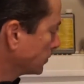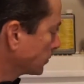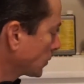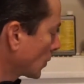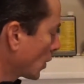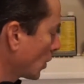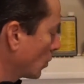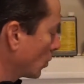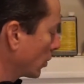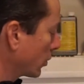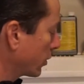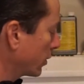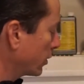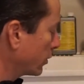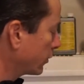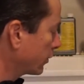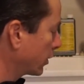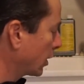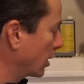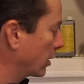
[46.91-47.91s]
what
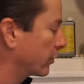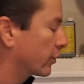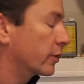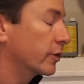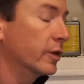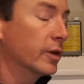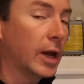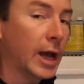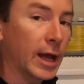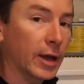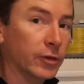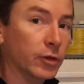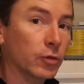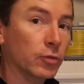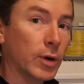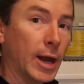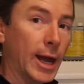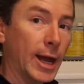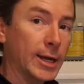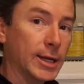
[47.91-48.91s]
this does is it has a
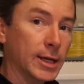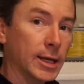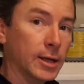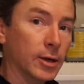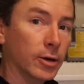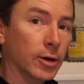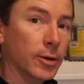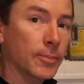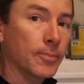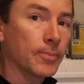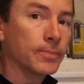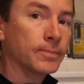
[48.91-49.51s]
radiator.